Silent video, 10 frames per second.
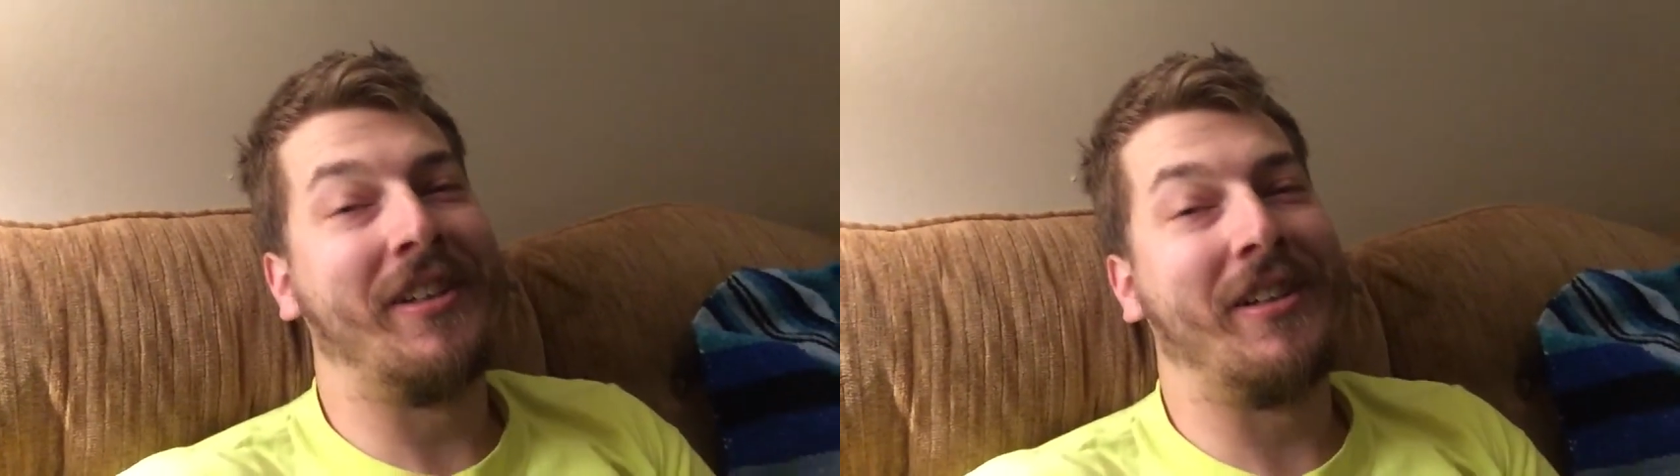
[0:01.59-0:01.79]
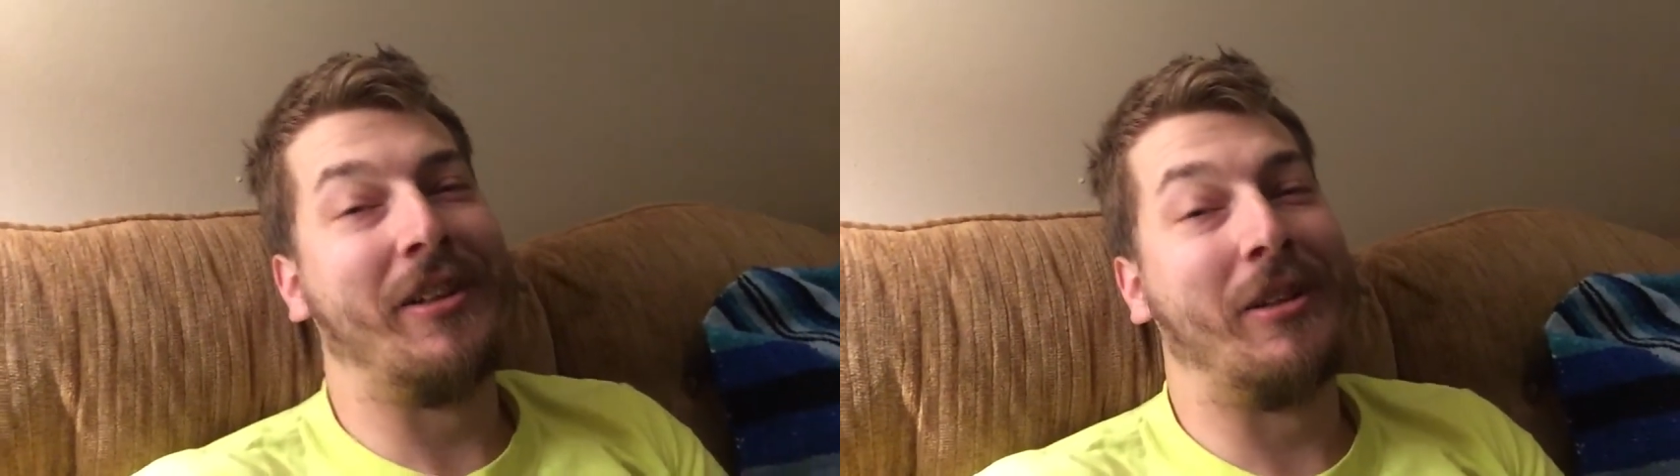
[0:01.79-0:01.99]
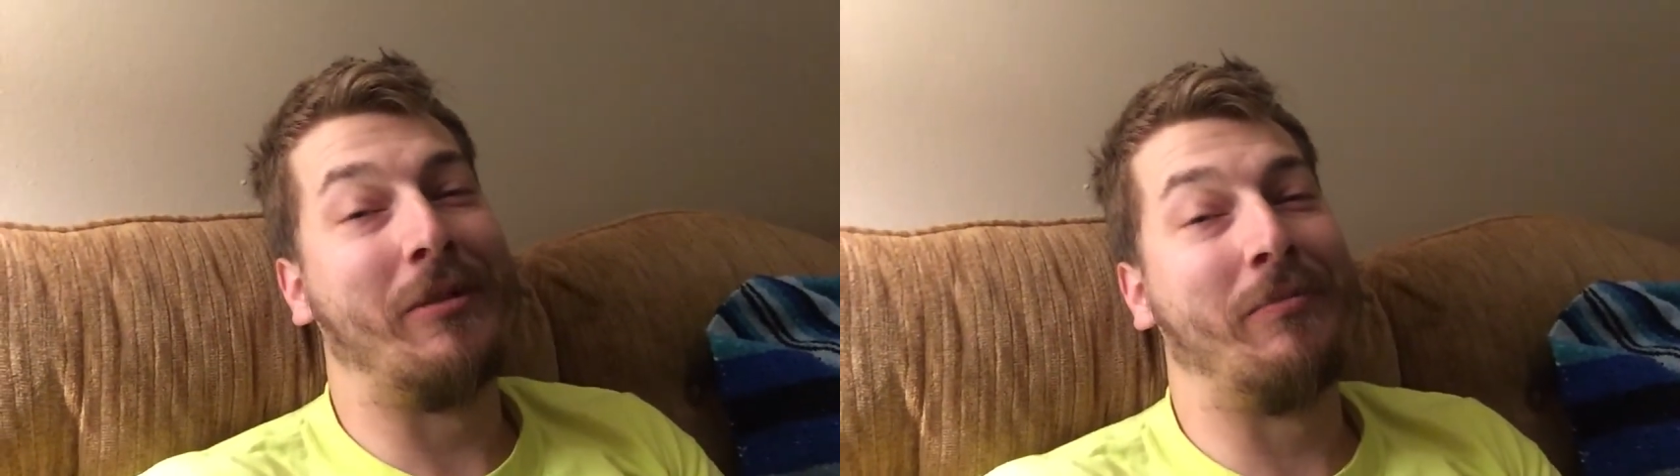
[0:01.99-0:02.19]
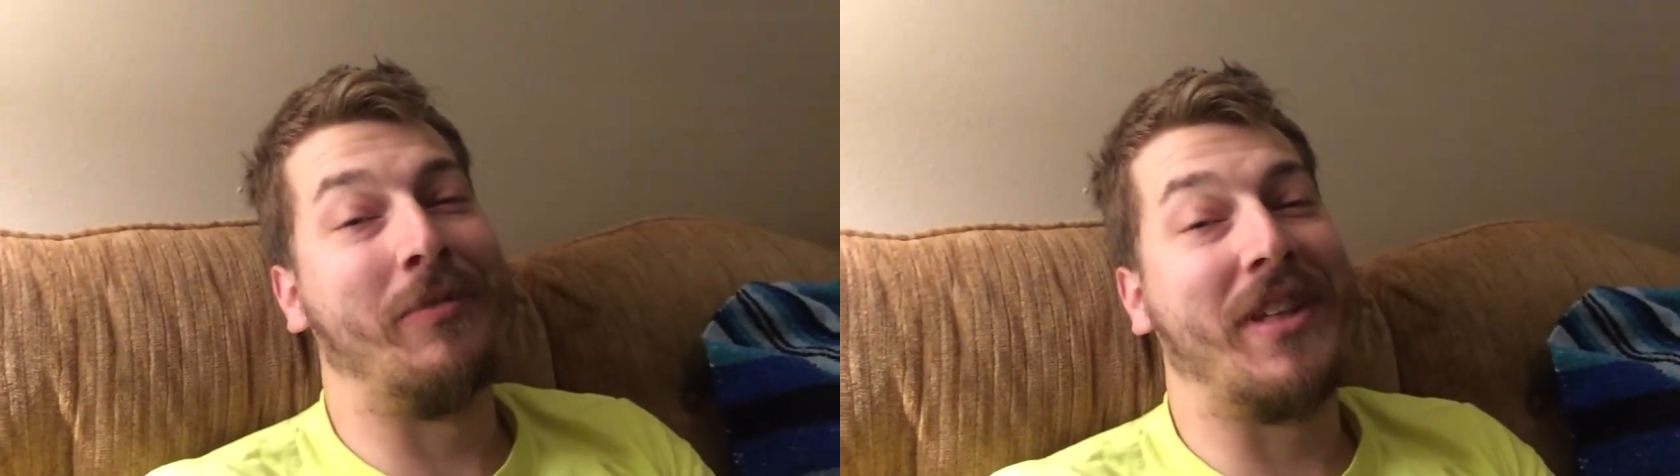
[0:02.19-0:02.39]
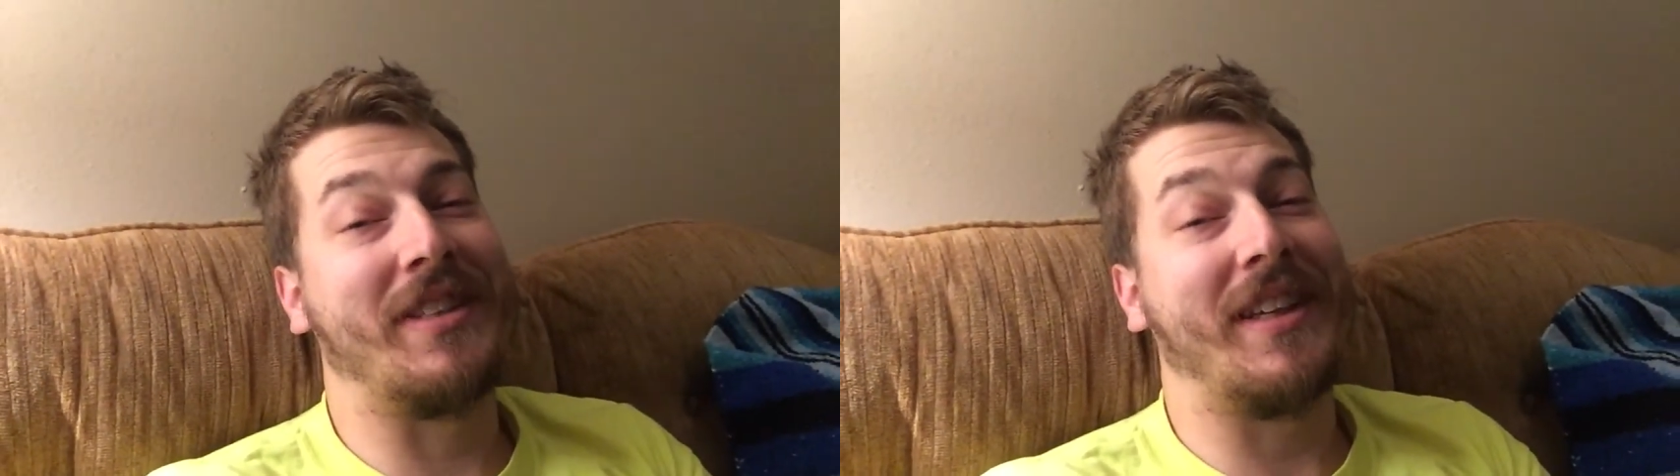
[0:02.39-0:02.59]

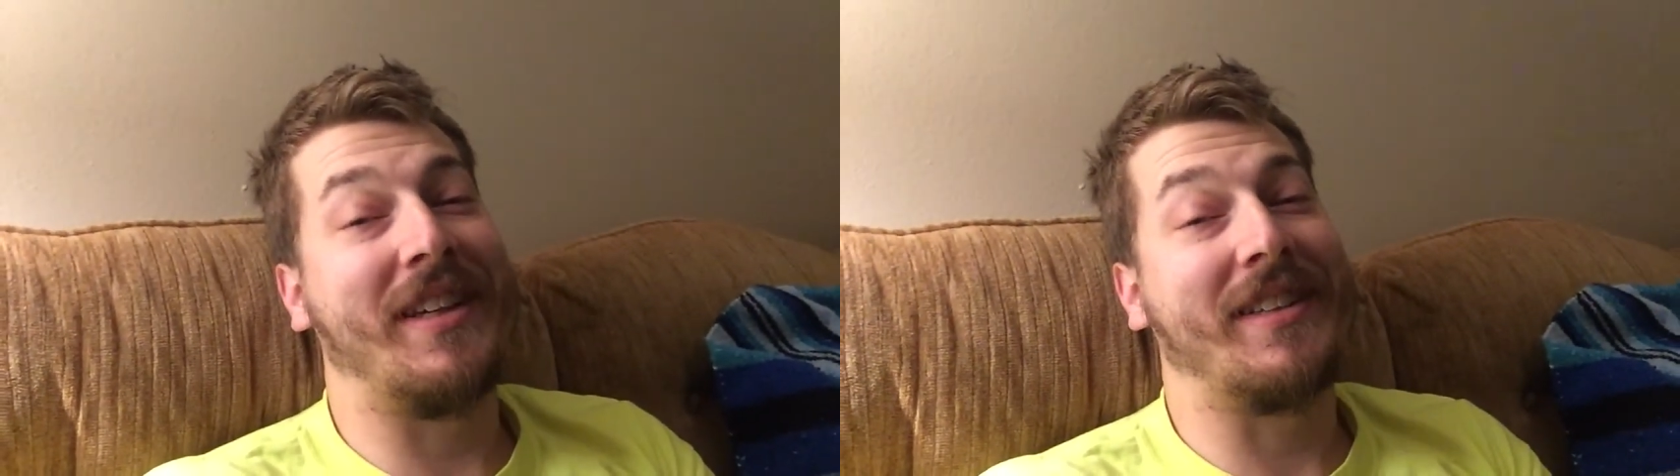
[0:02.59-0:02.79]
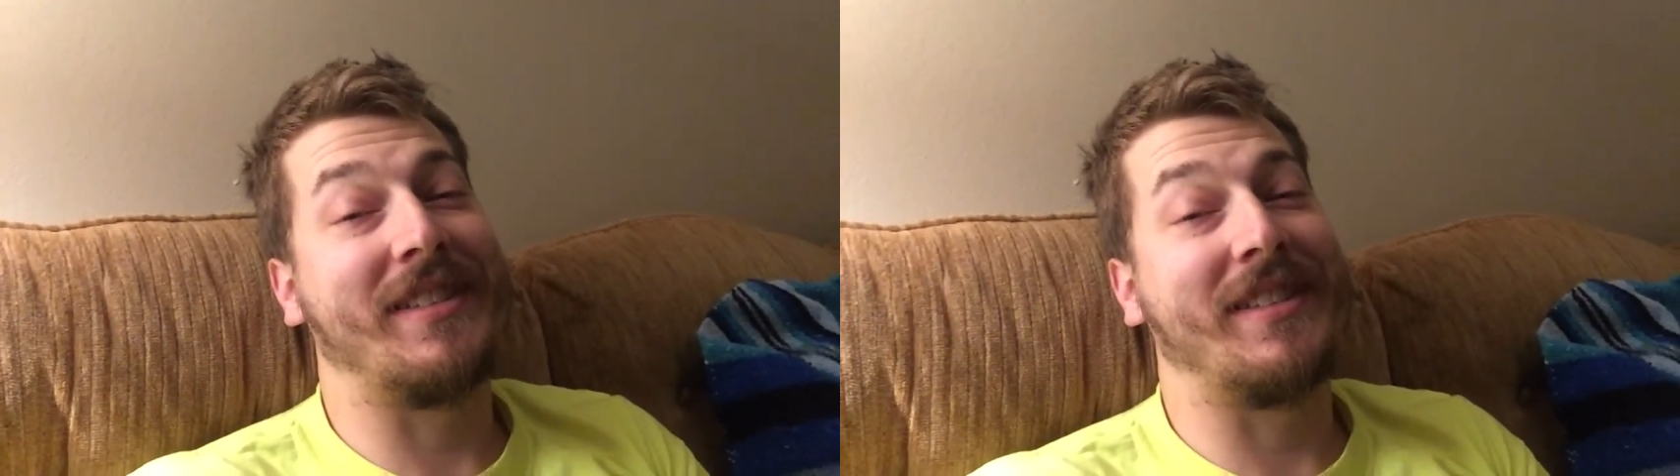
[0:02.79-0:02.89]
Um, it's like